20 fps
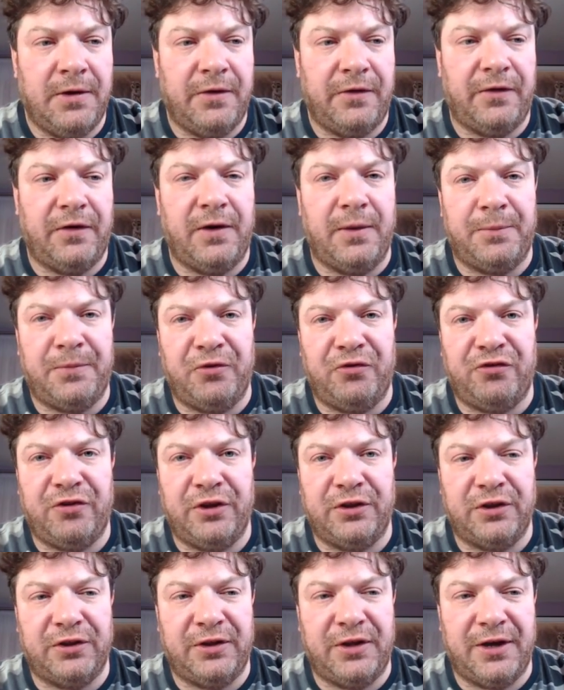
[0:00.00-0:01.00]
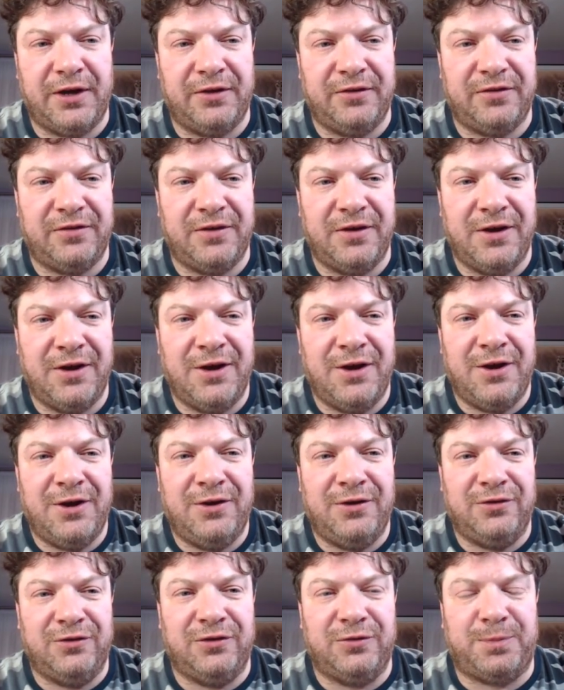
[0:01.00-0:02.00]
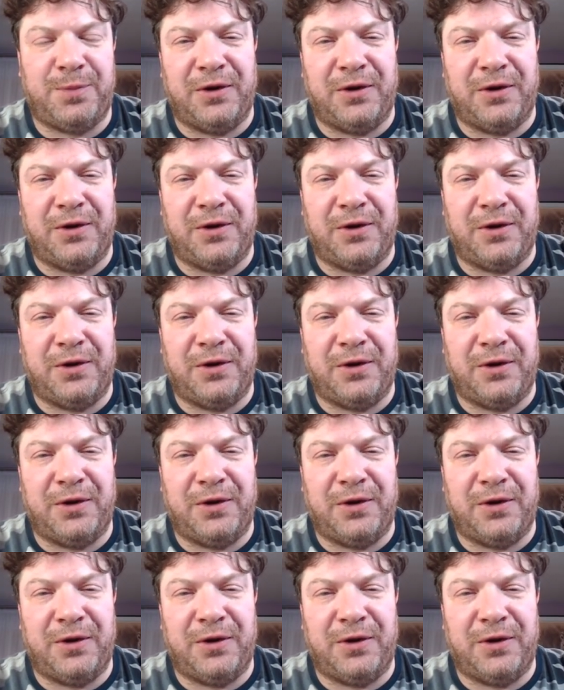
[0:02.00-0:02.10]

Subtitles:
Really appreciate it, guys. This